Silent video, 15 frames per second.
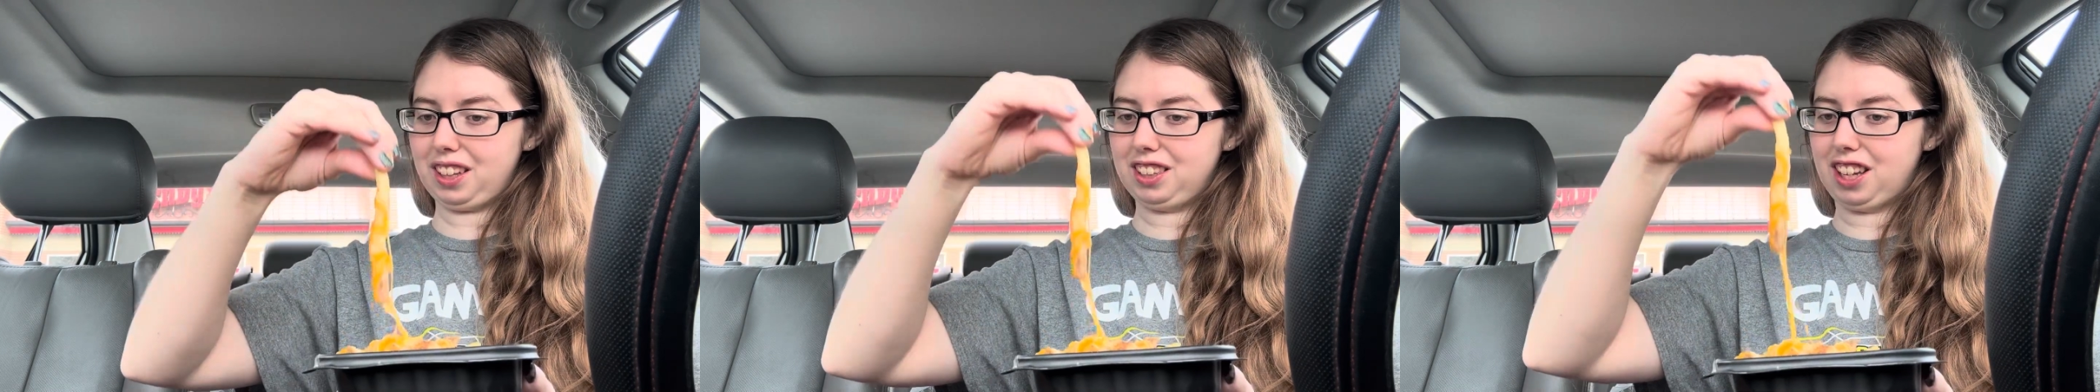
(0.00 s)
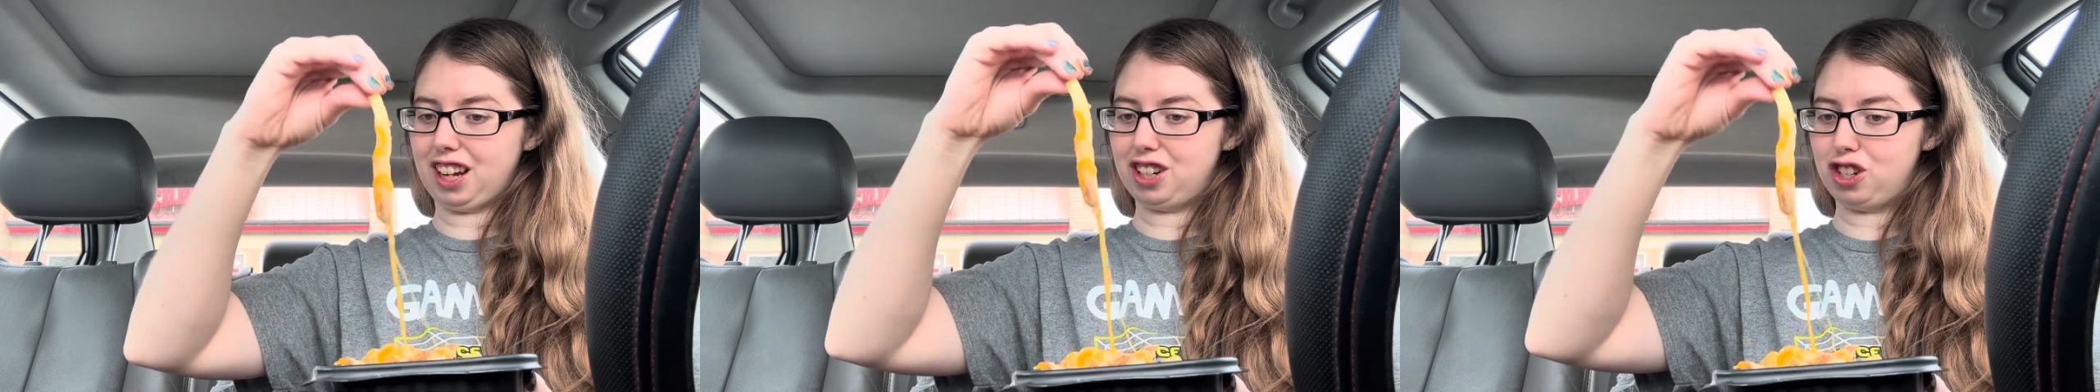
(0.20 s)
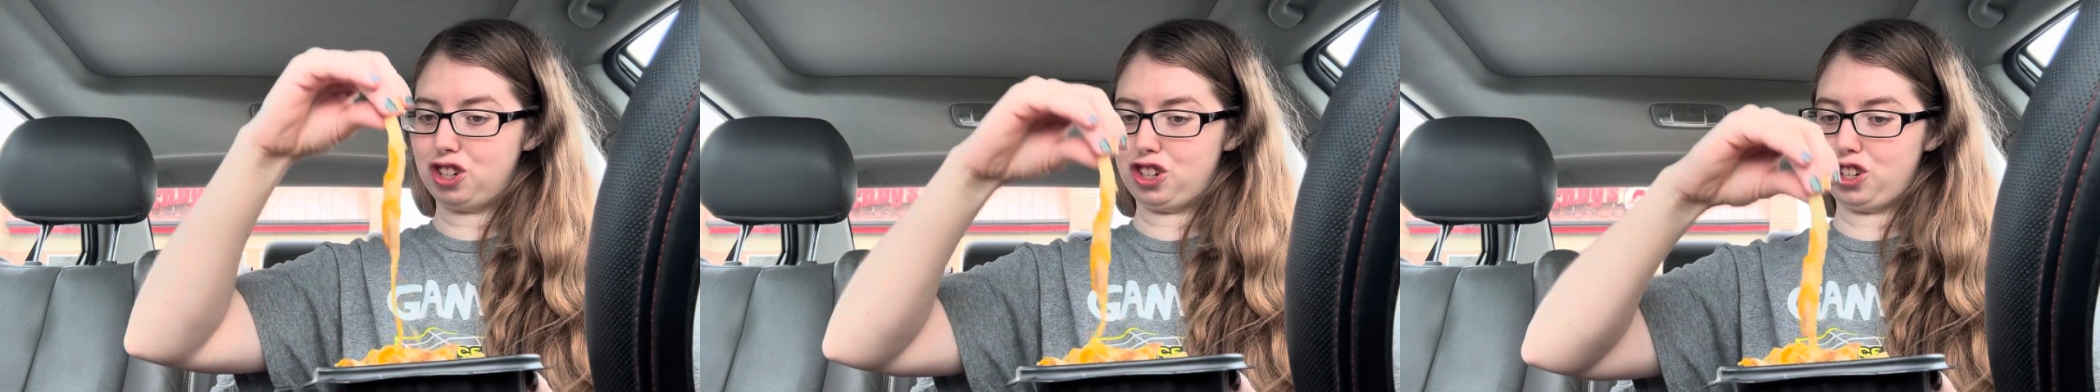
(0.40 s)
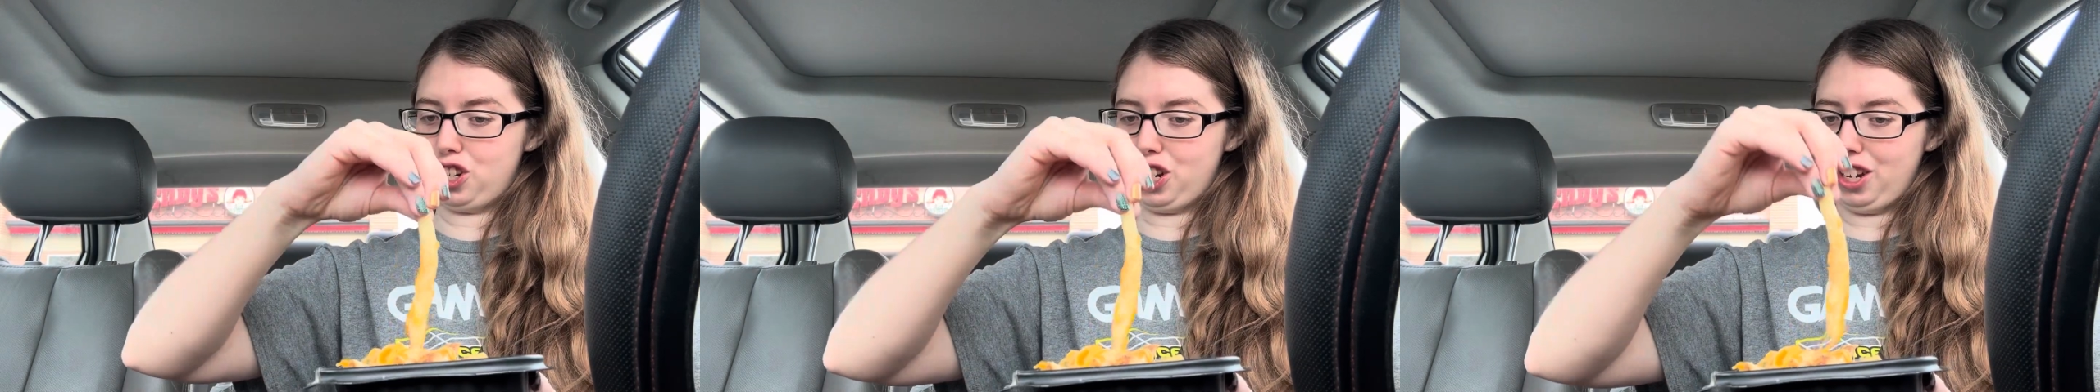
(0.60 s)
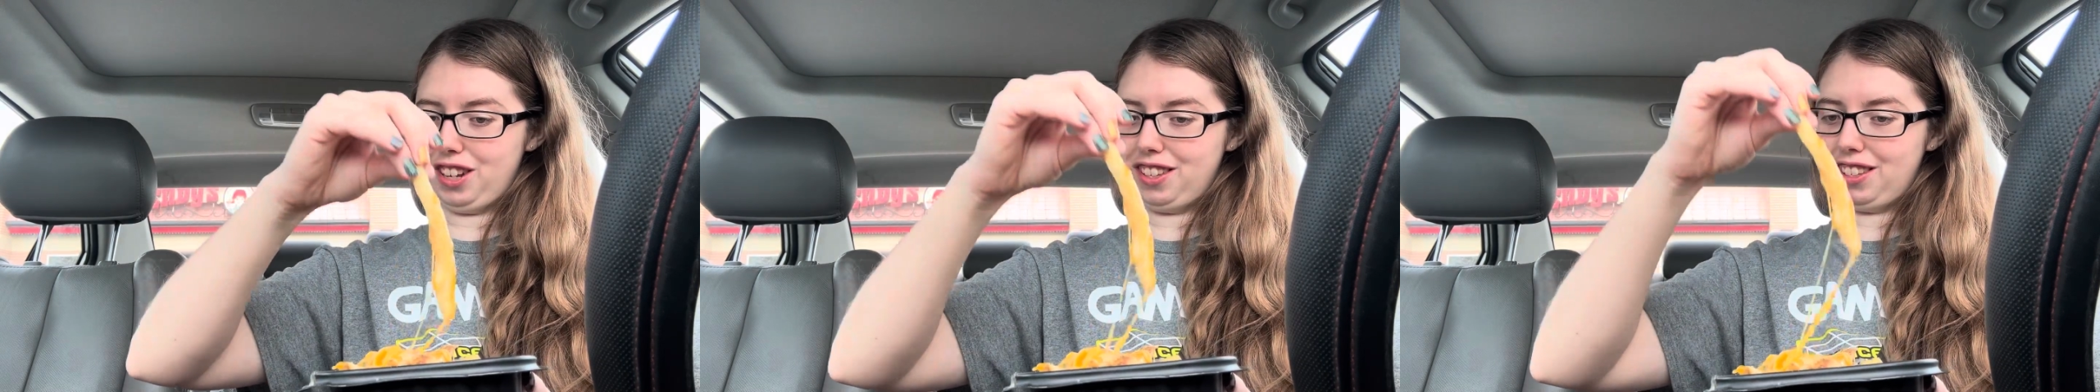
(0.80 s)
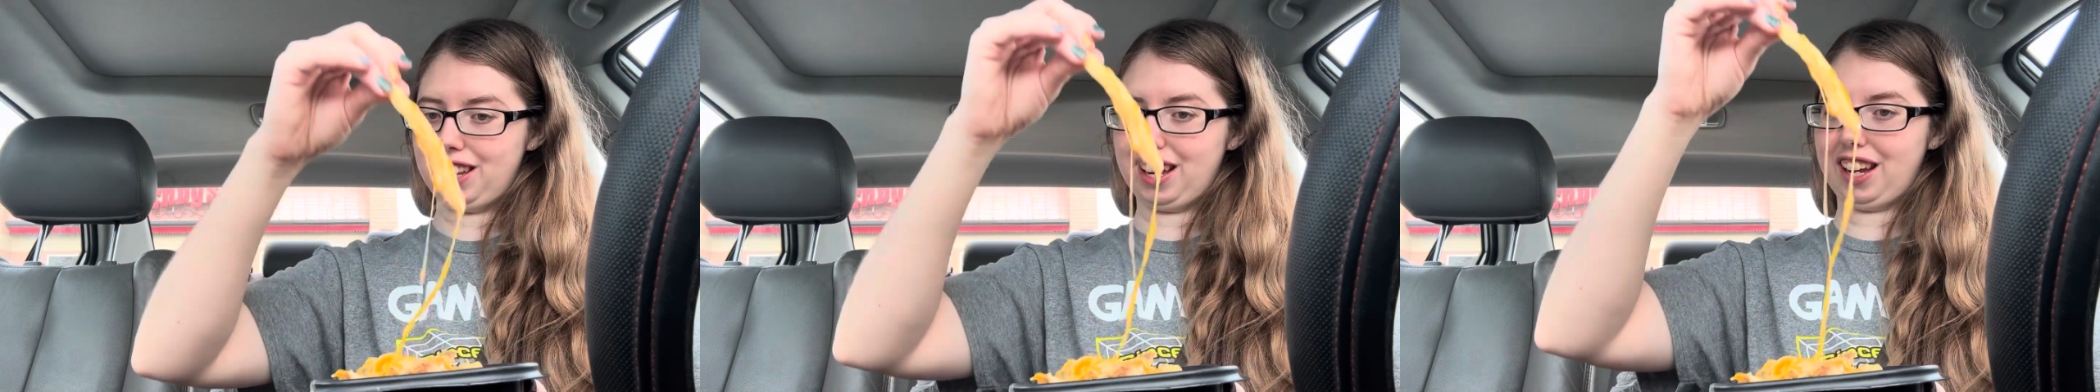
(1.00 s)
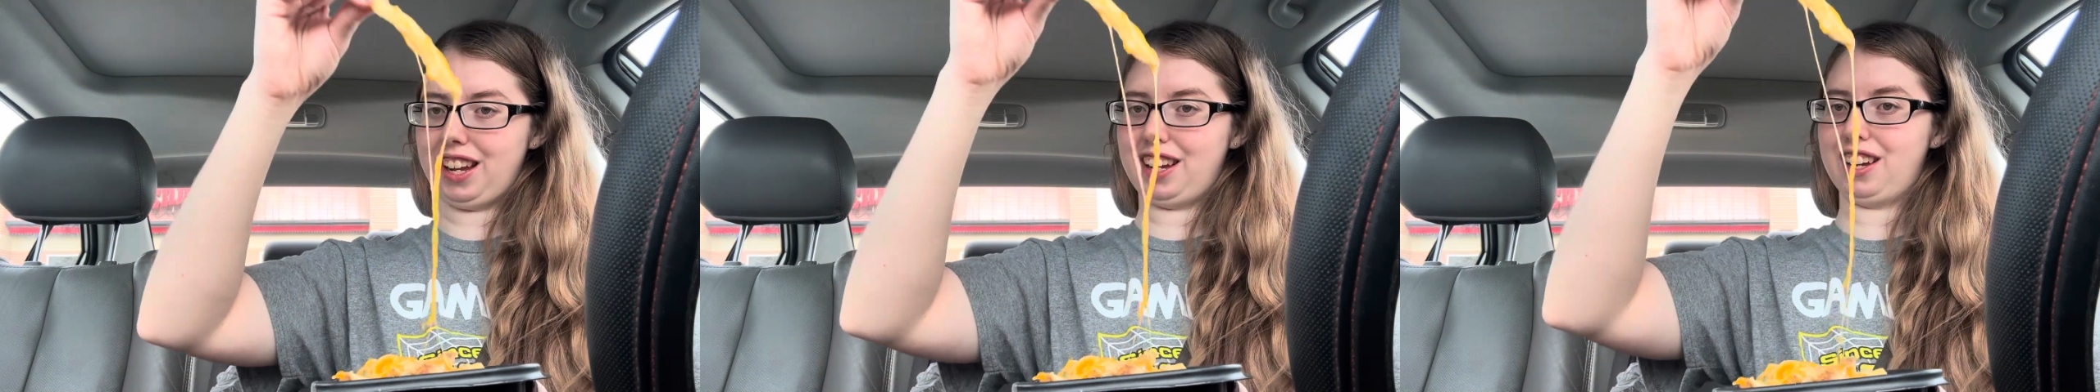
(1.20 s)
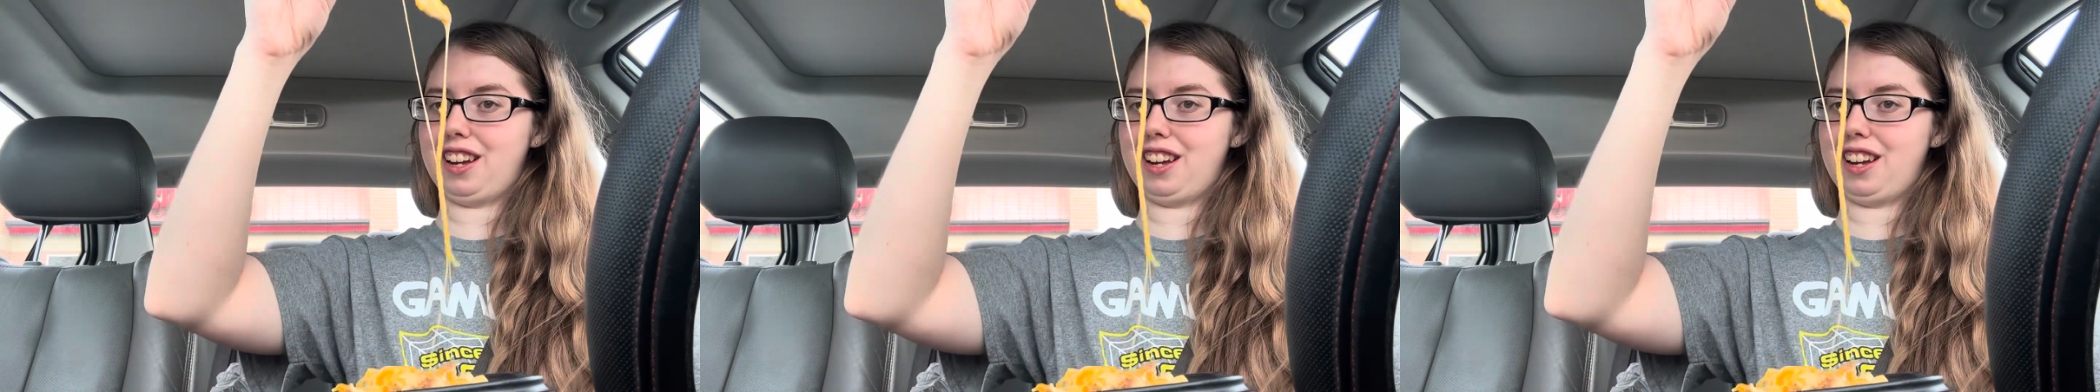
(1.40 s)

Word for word: that is cheesy.